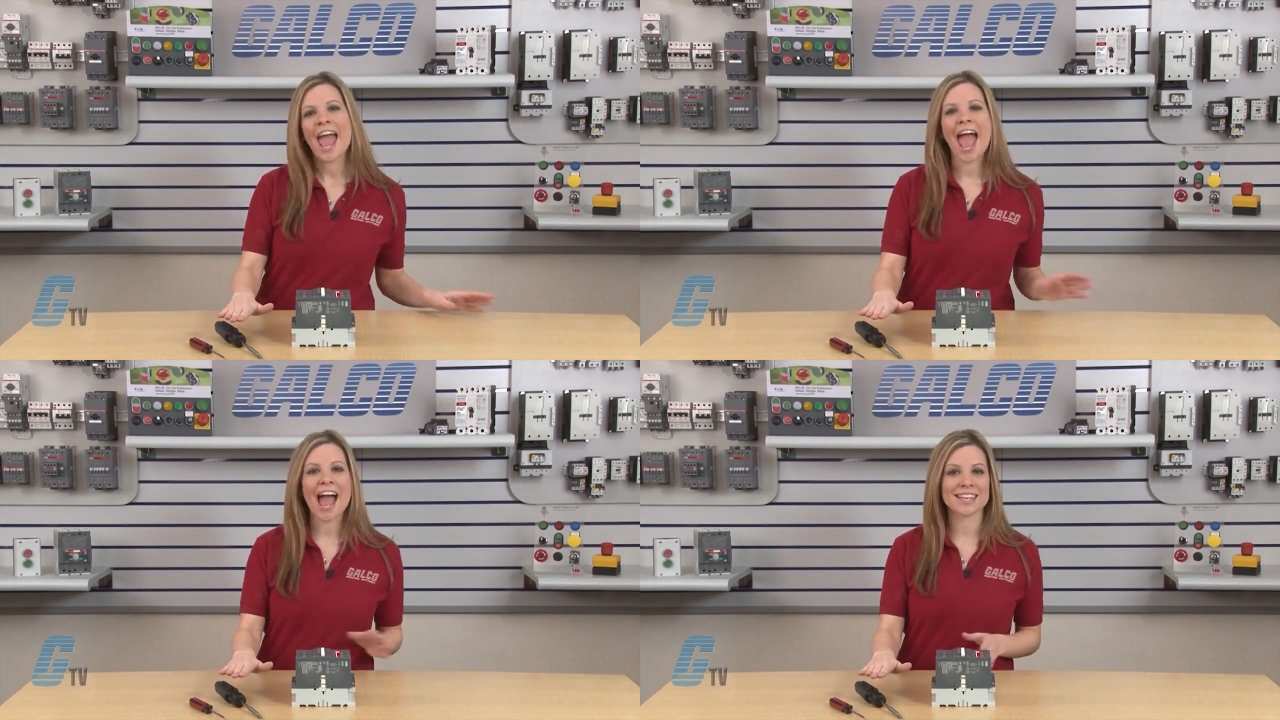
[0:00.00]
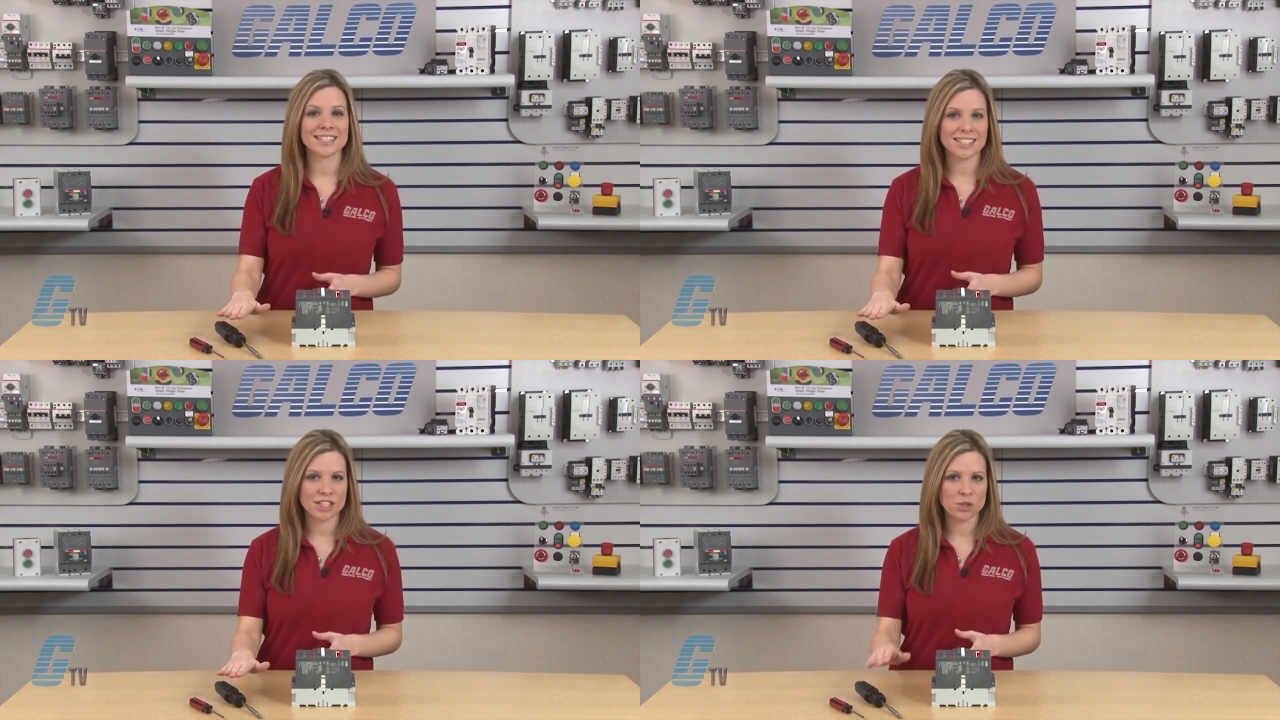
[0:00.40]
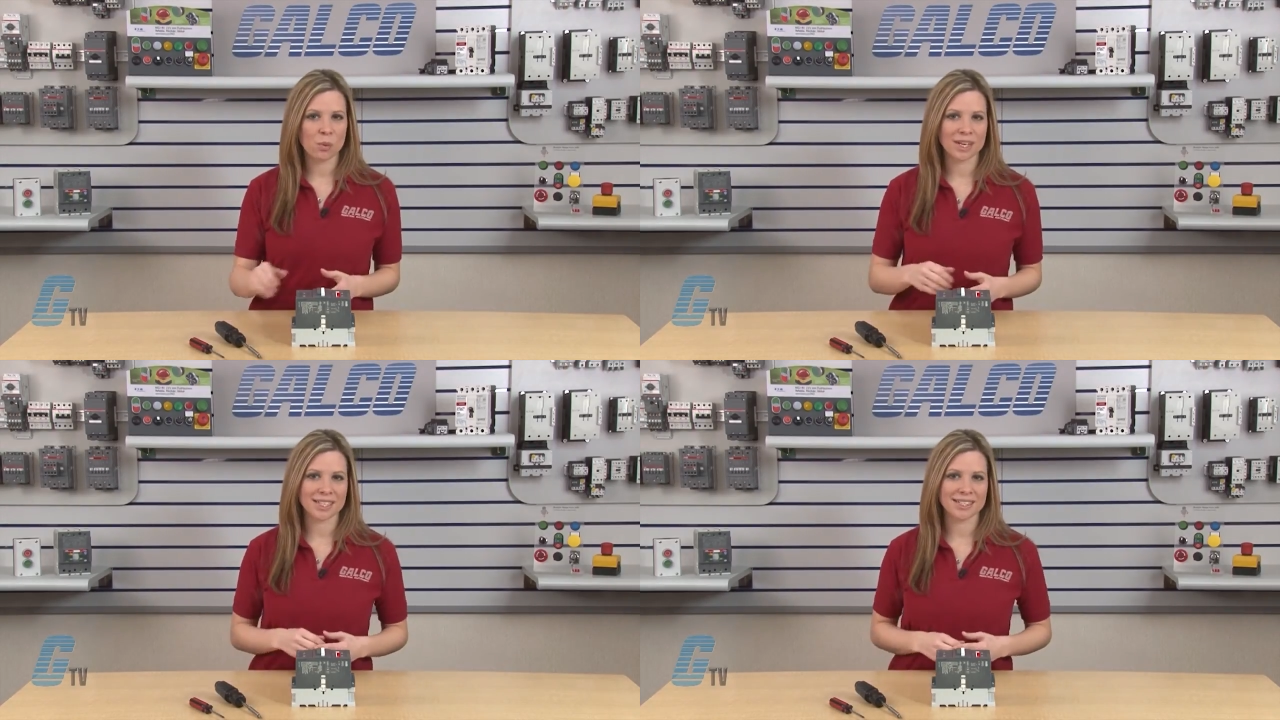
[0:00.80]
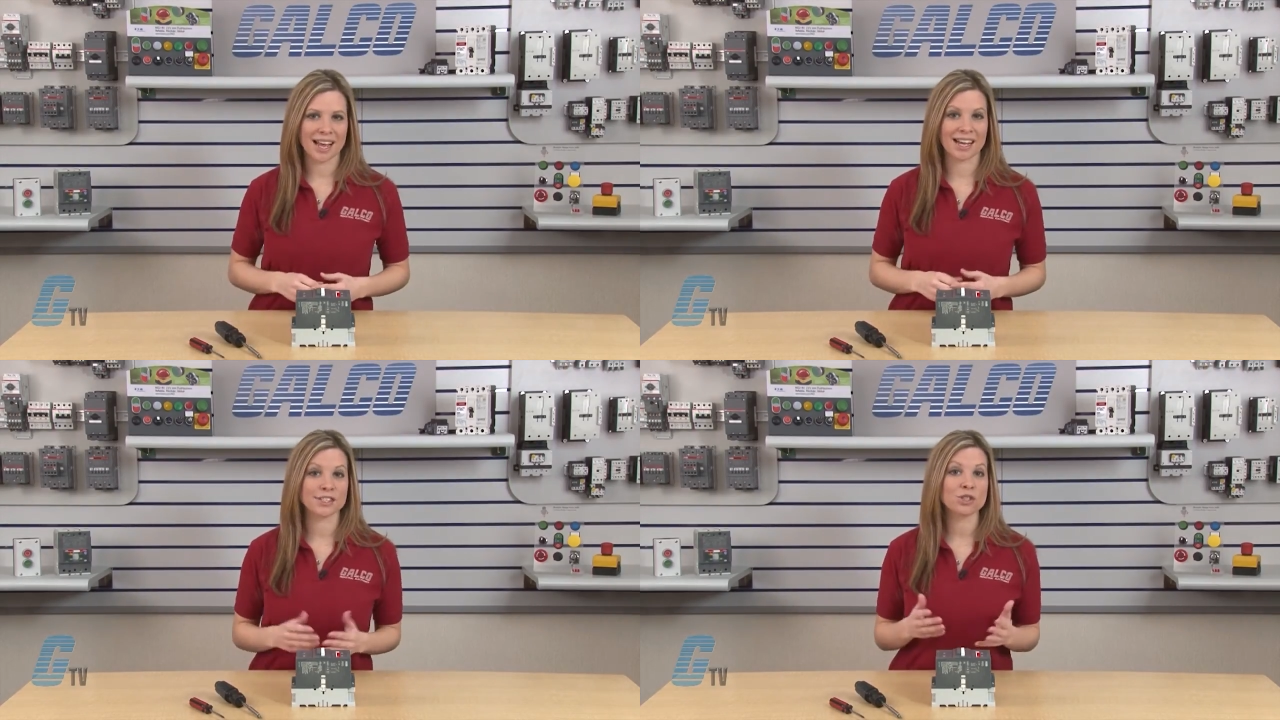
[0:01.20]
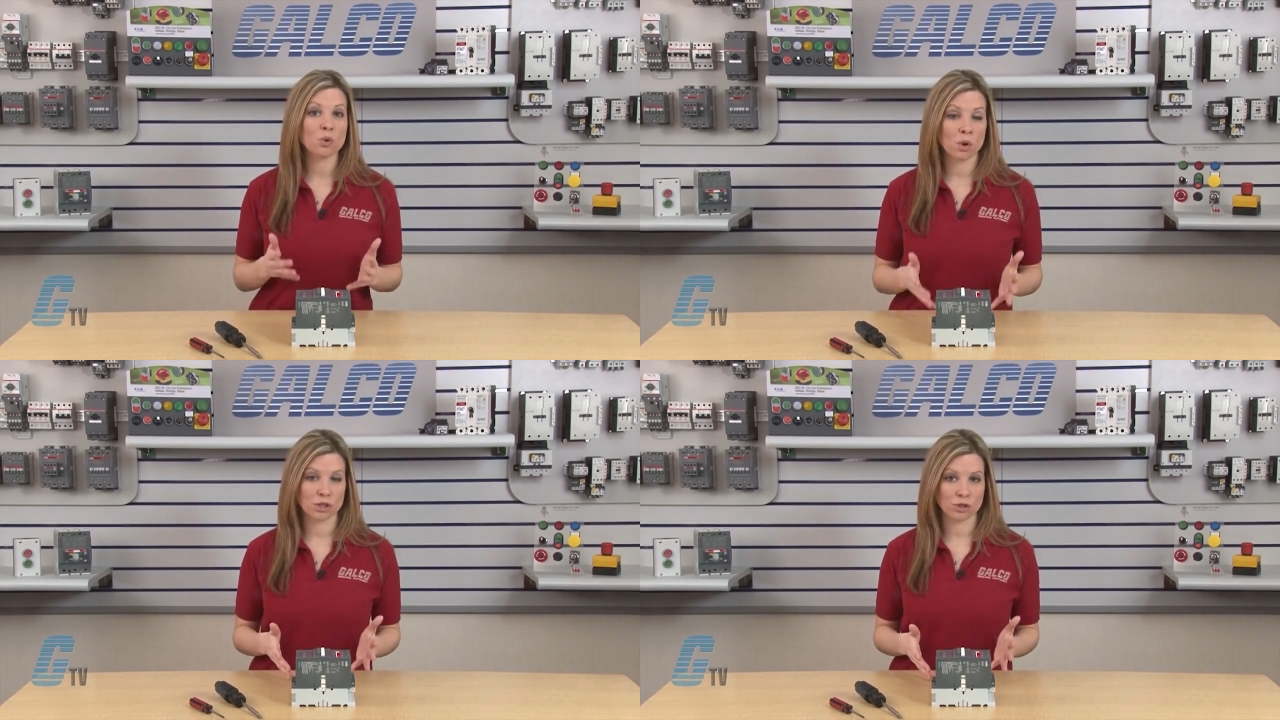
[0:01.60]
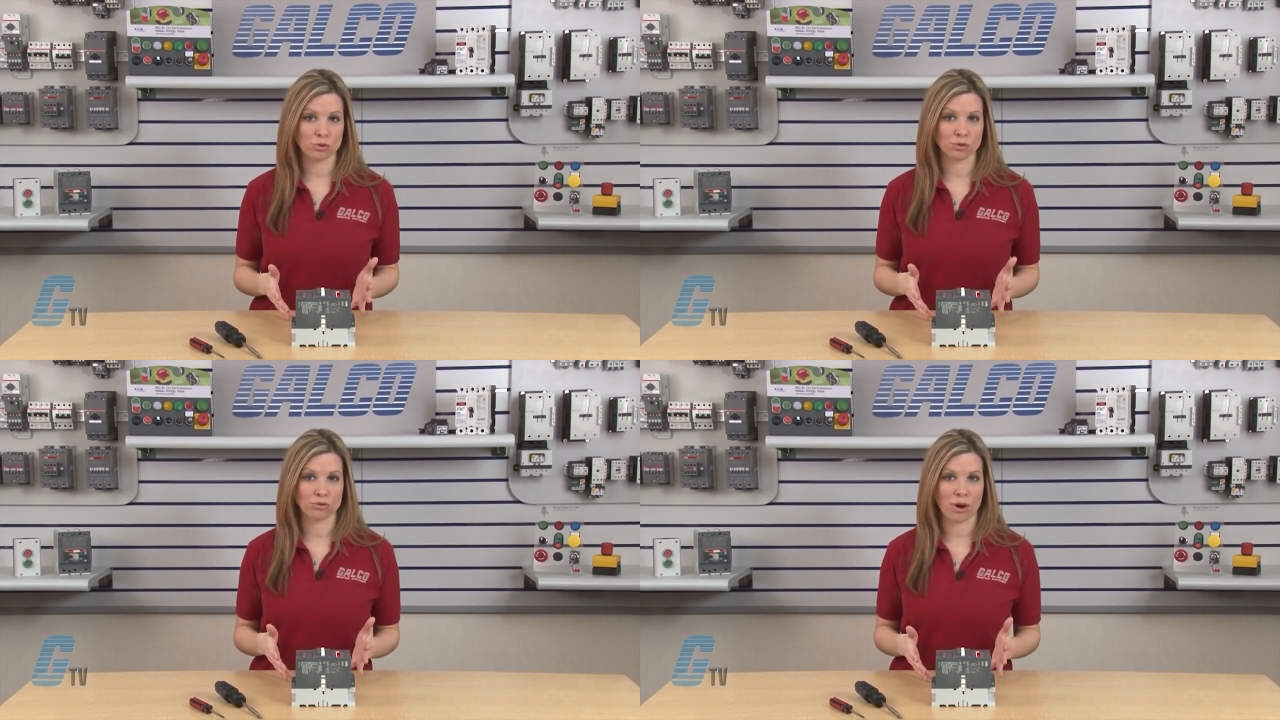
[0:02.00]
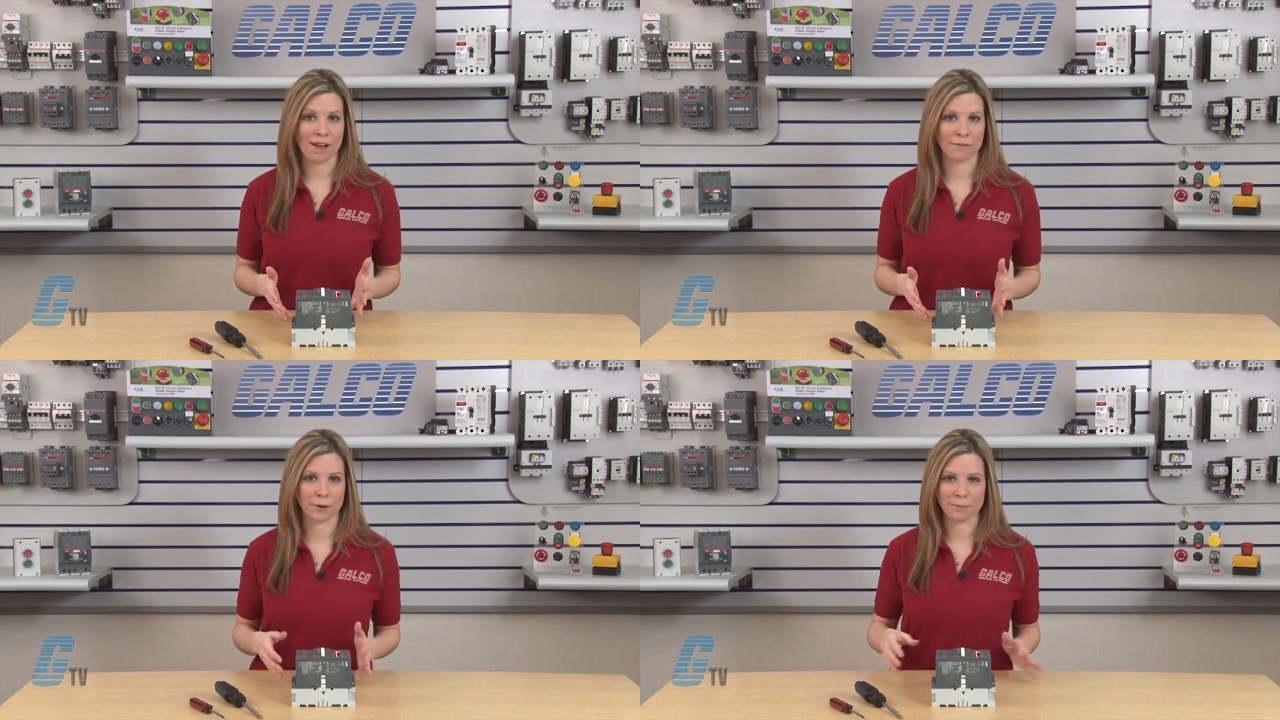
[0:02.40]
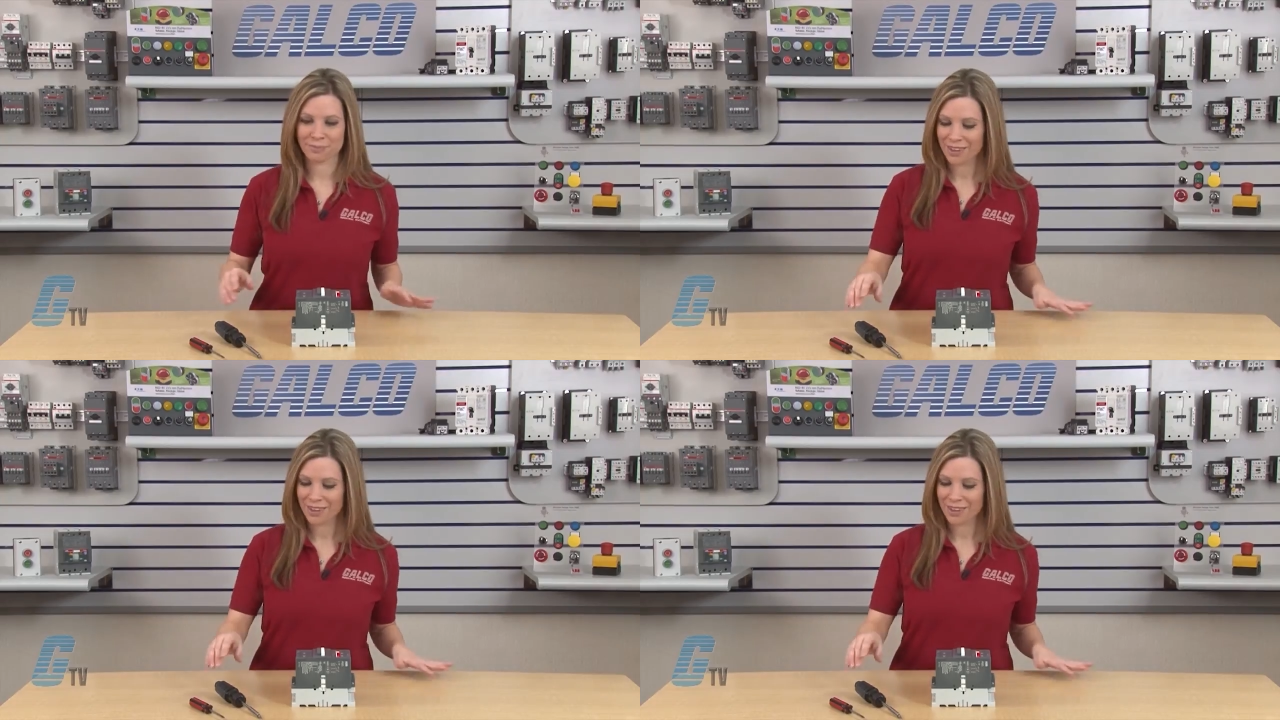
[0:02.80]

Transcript: and T twenty size Torx screwdriver.